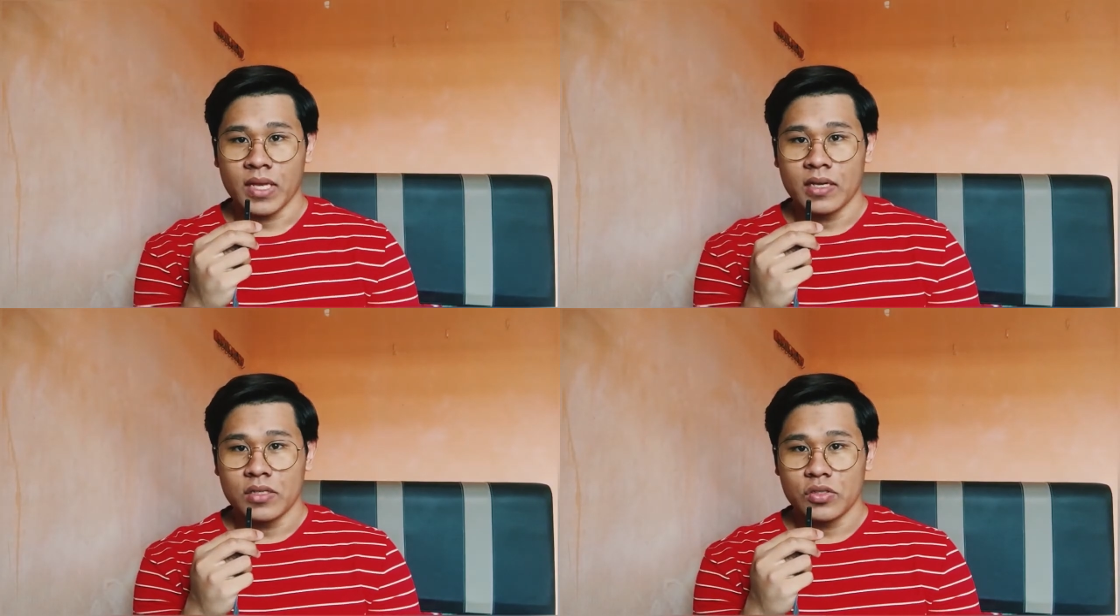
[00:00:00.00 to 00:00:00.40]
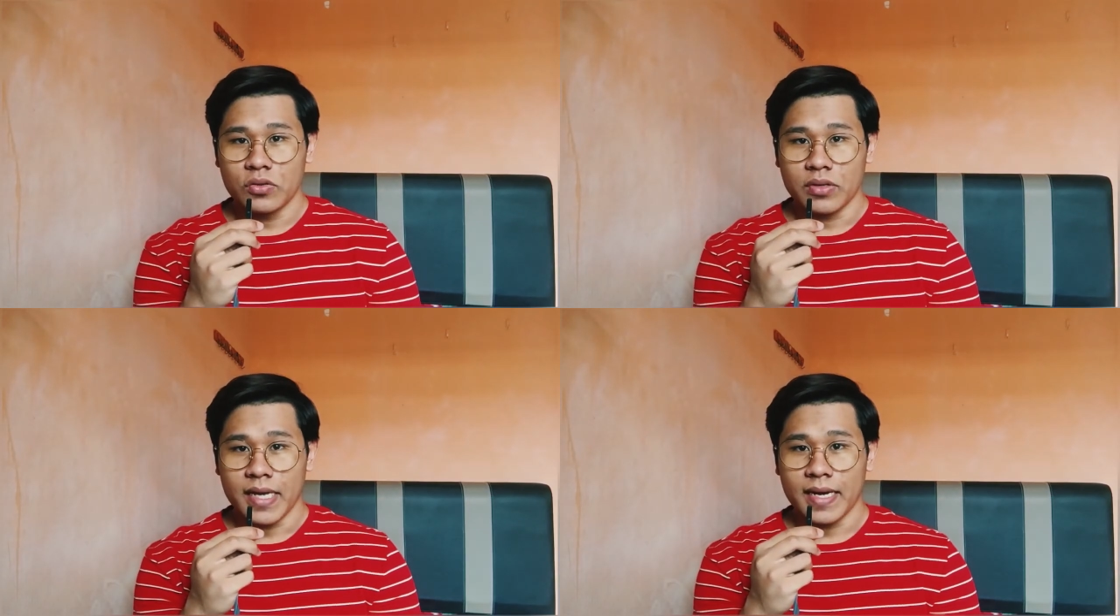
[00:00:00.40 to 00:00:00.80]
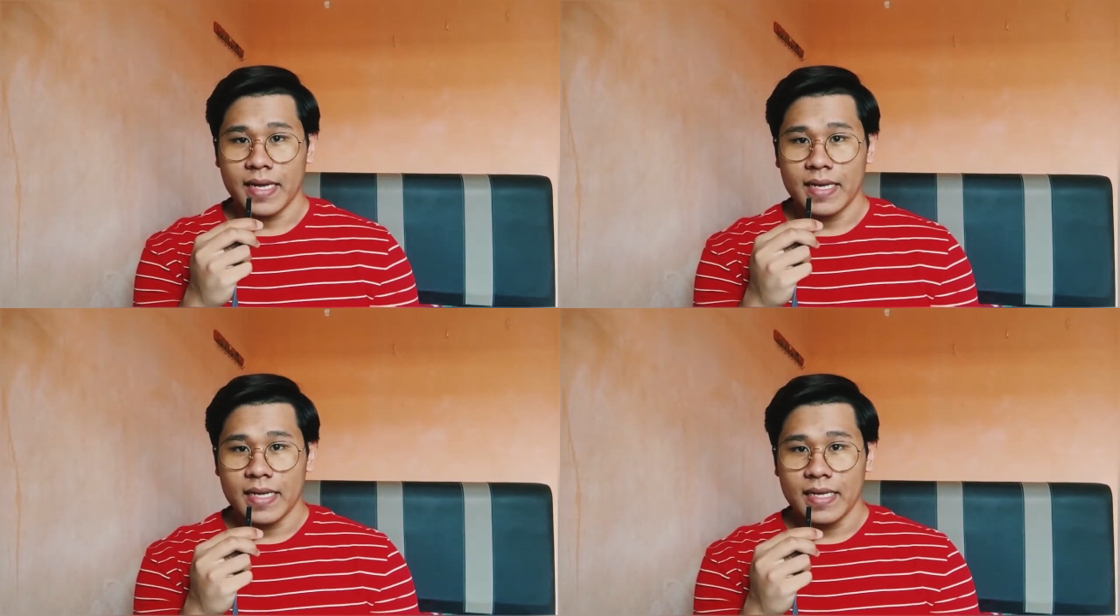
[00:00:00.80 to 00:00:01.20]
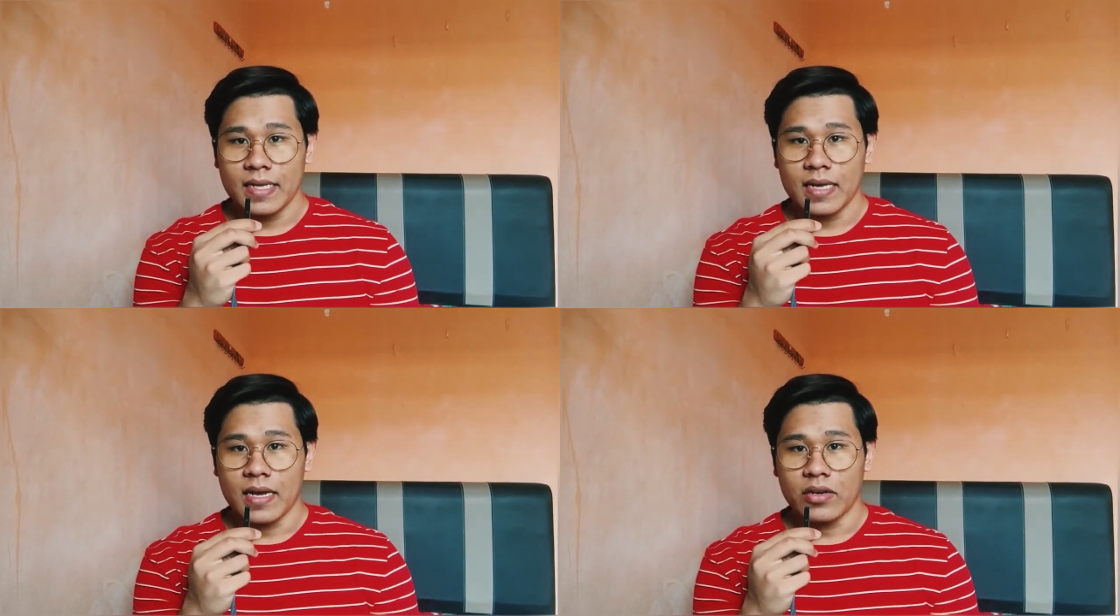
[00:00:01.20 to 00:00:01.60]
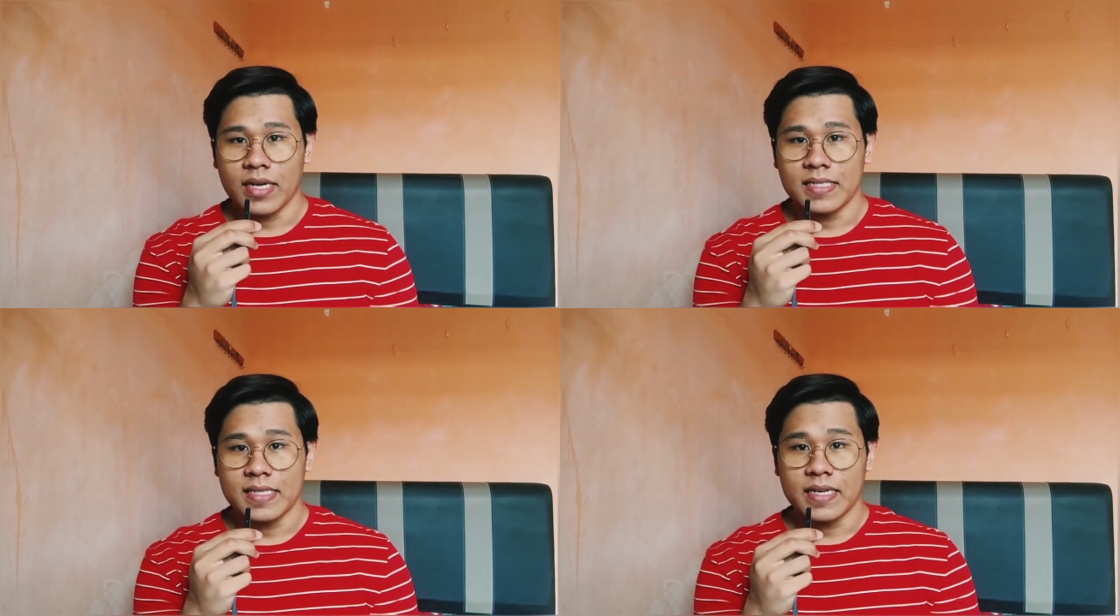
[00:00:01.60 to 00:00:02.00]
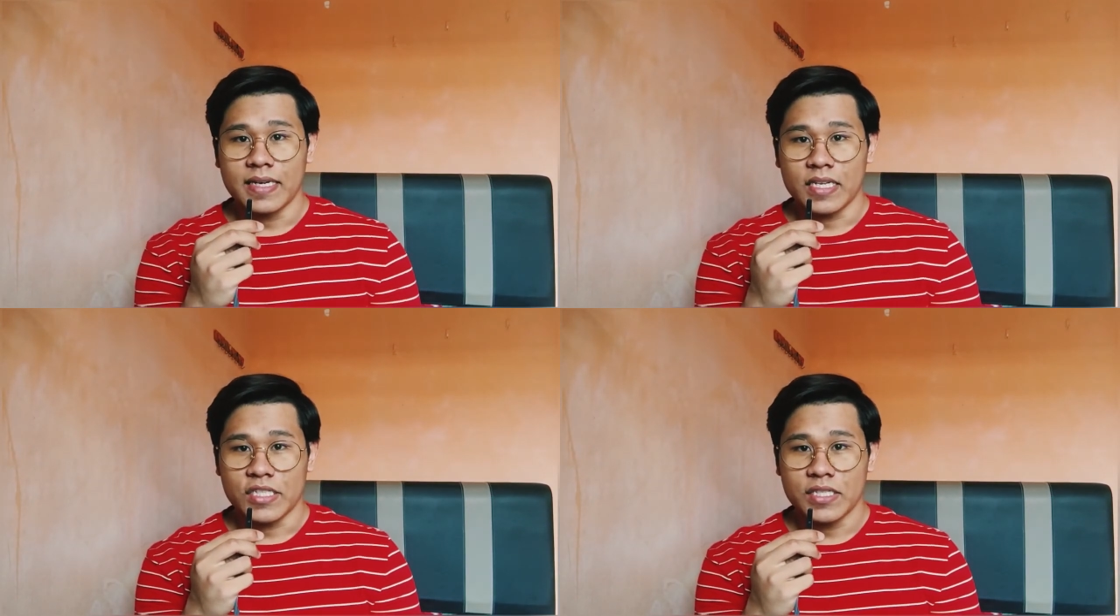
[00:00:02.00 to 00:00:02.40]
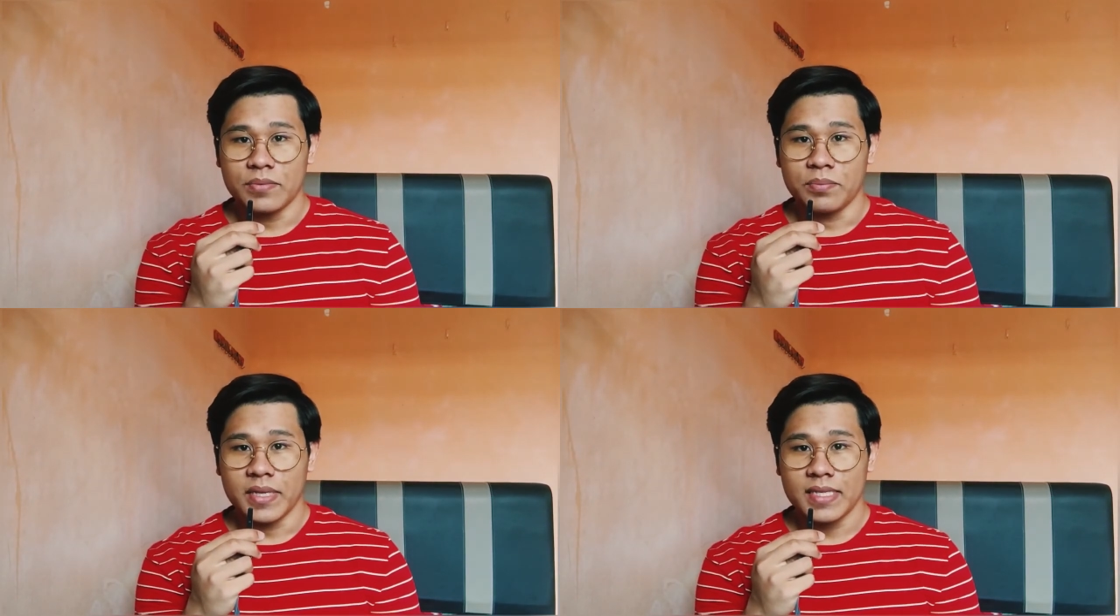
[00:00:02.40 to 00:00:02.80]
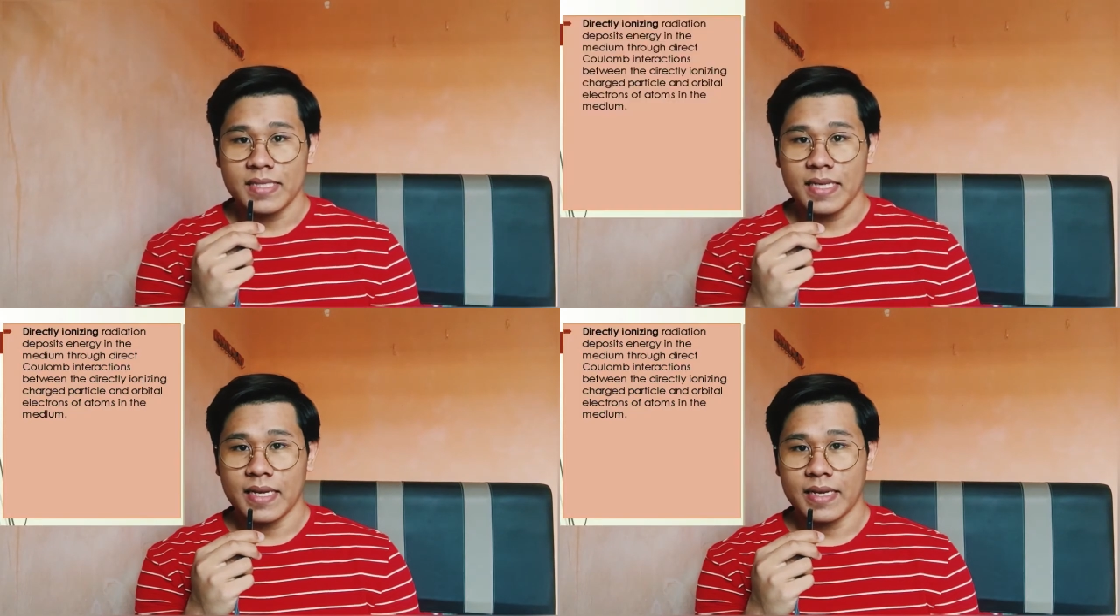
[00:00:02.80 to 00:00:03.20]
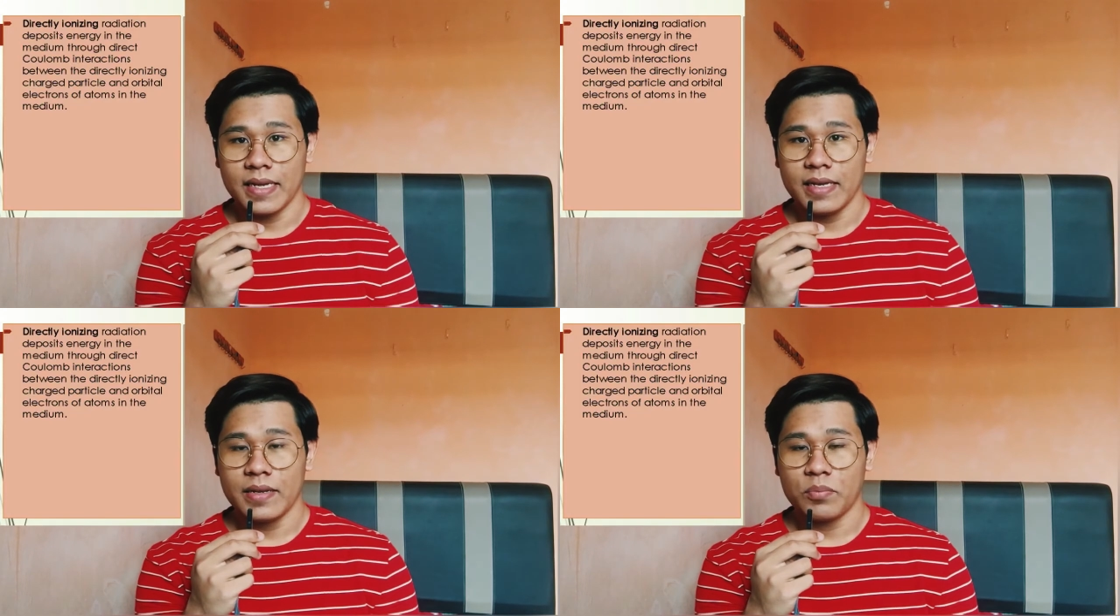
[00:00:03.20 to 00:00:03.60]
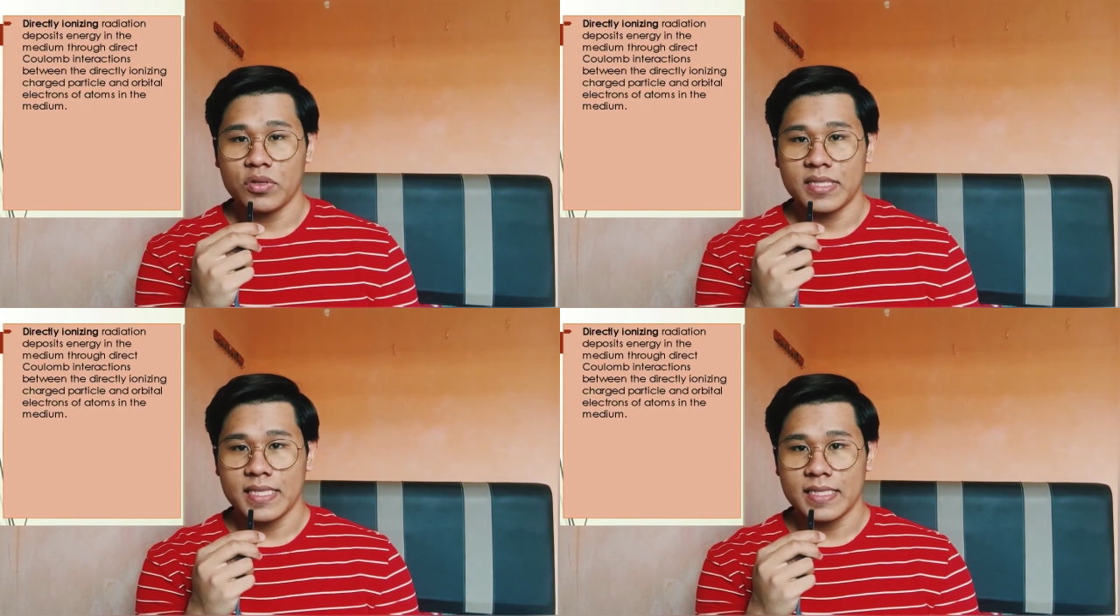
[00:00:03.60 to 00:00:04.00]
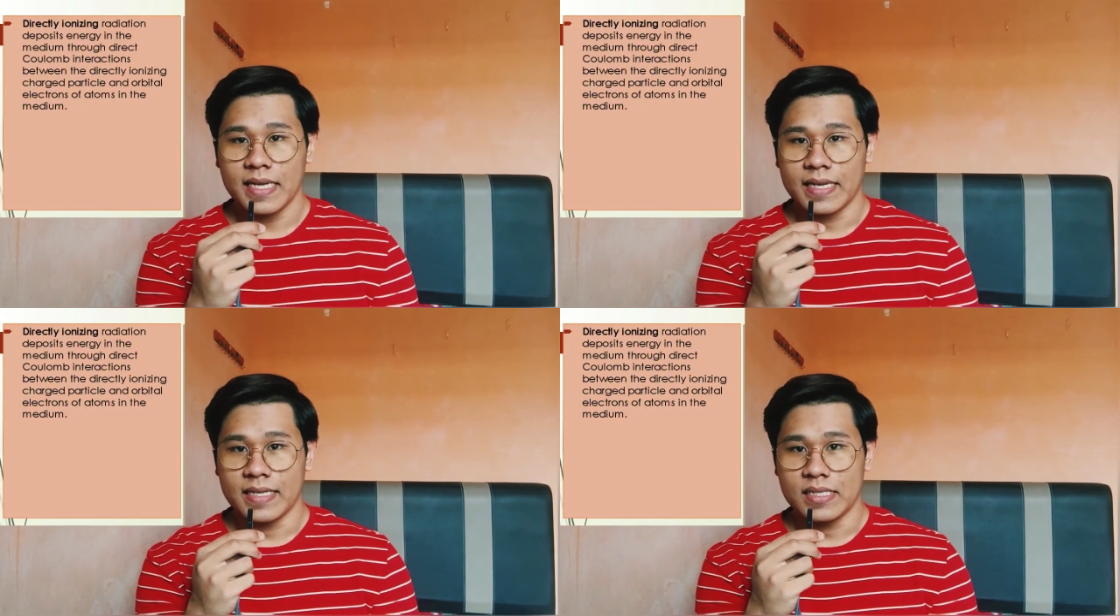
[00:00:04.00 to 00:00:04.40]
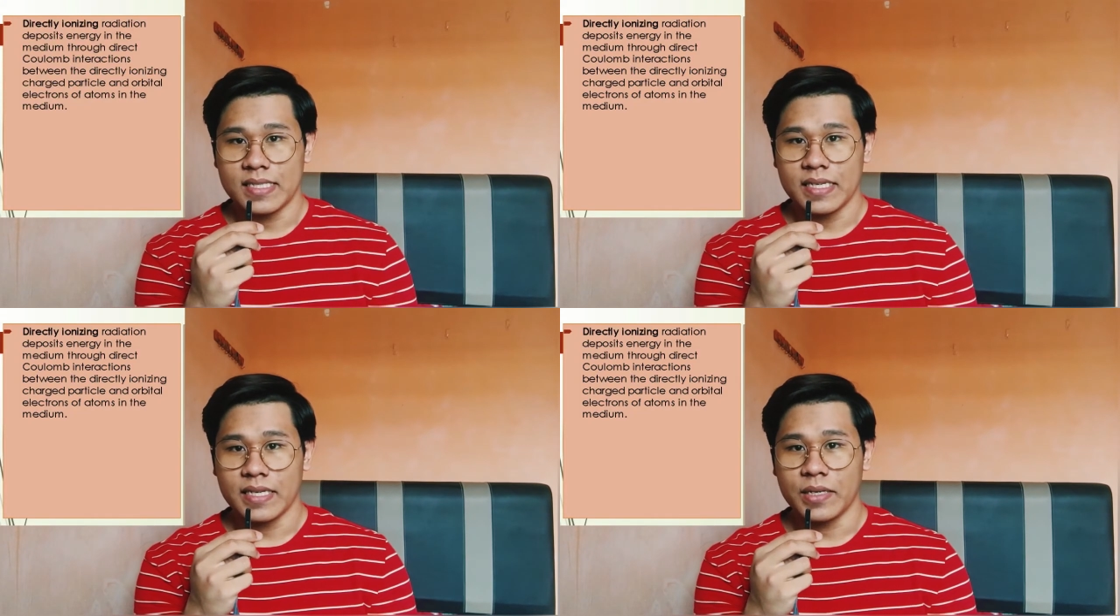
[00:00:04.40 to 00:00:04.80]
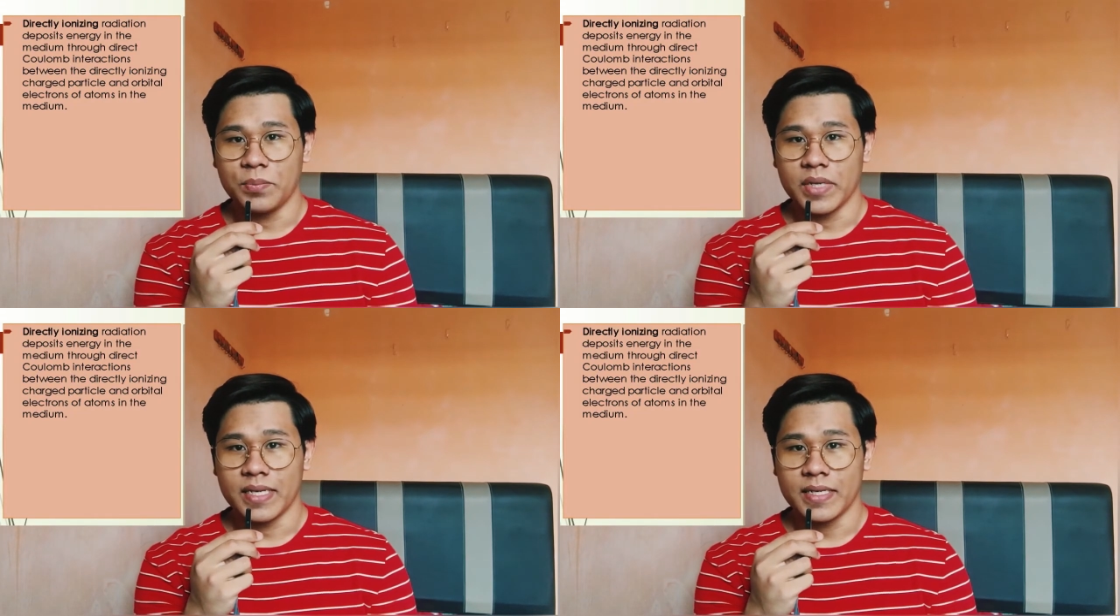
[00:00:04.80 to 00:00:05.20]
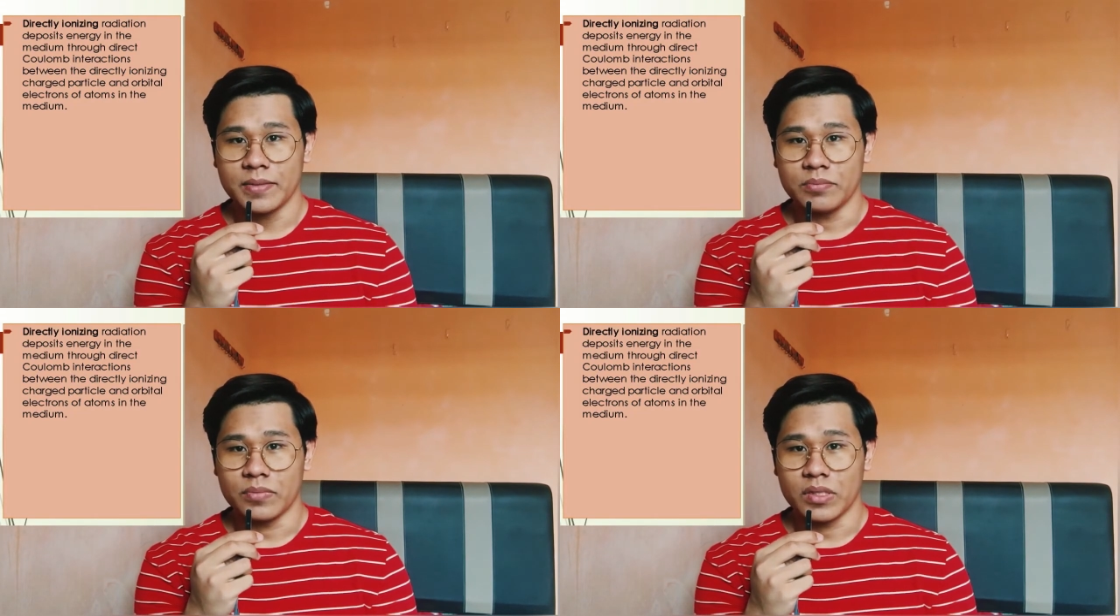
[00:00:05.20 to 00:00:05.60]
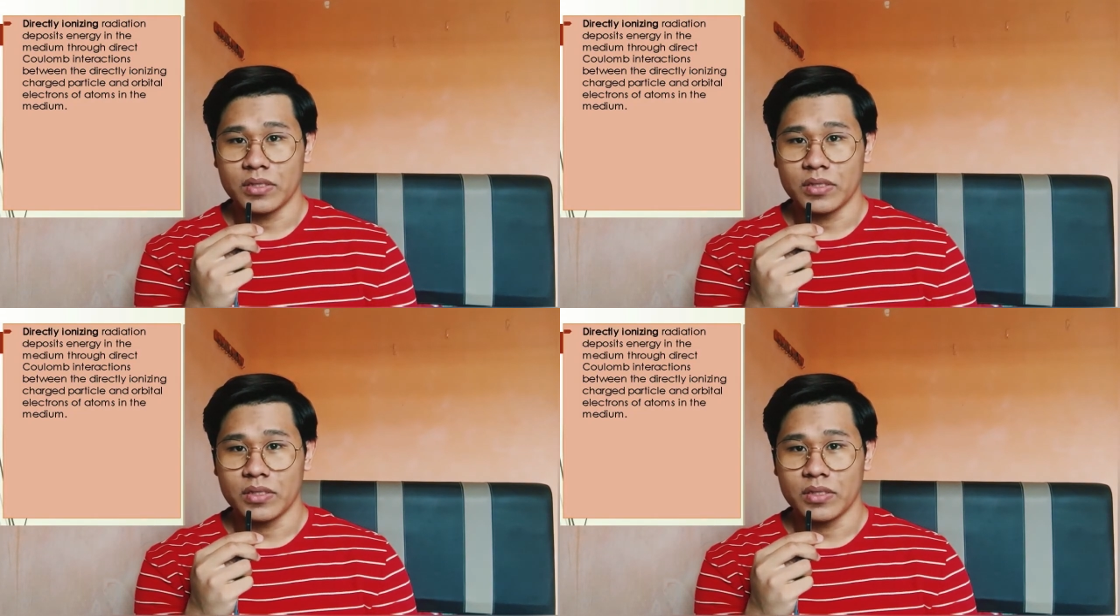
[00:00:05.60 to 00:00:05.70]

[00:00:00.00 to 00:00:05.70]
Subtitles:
So directly ionizing radiation means they deposit energy in the medium